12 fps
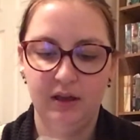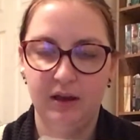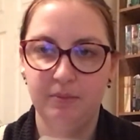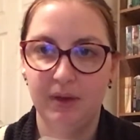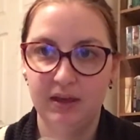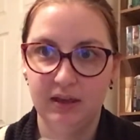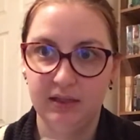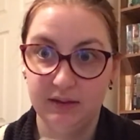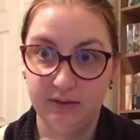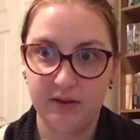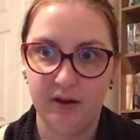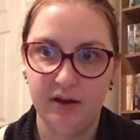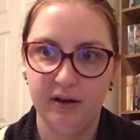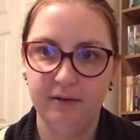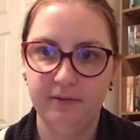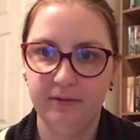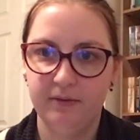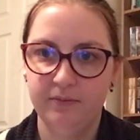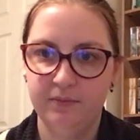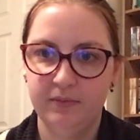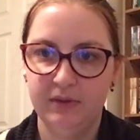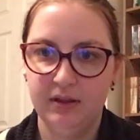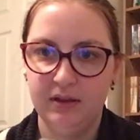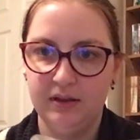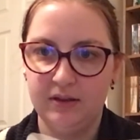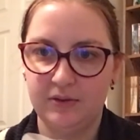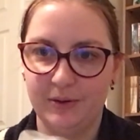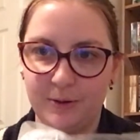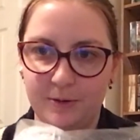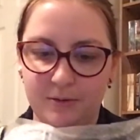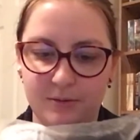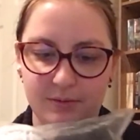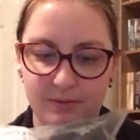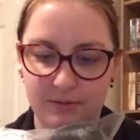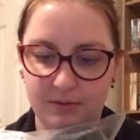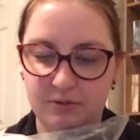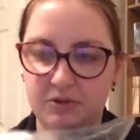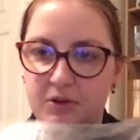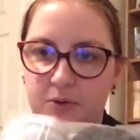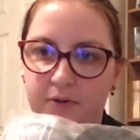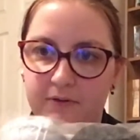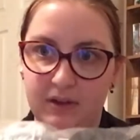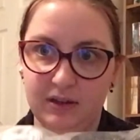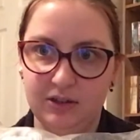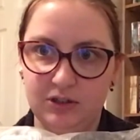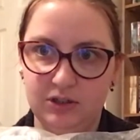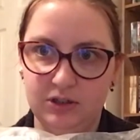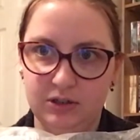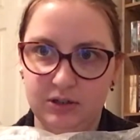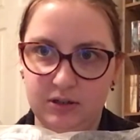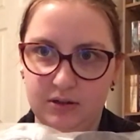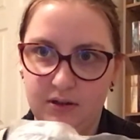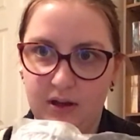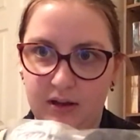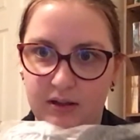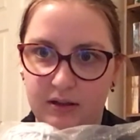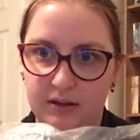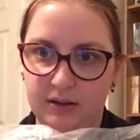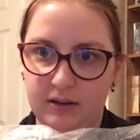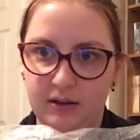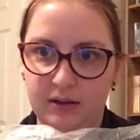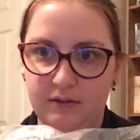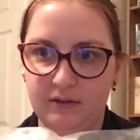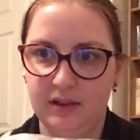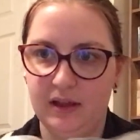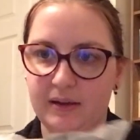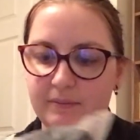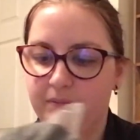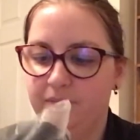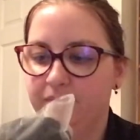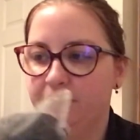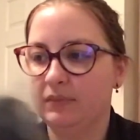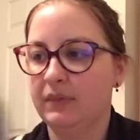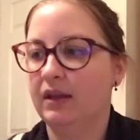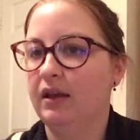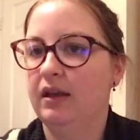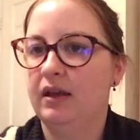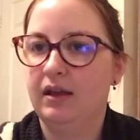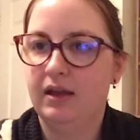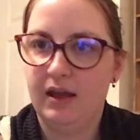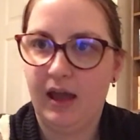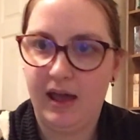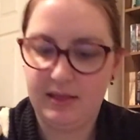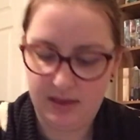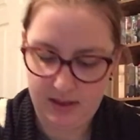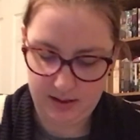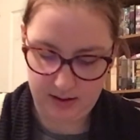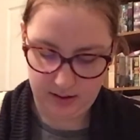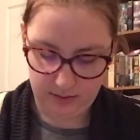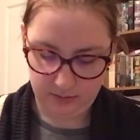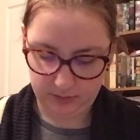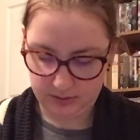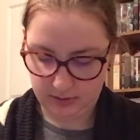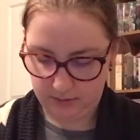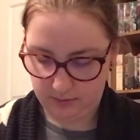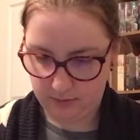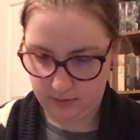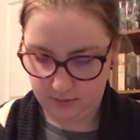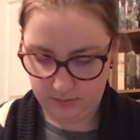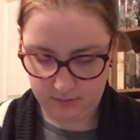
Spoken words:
making the scarf. So I got 2 of each colour for that. And then I also got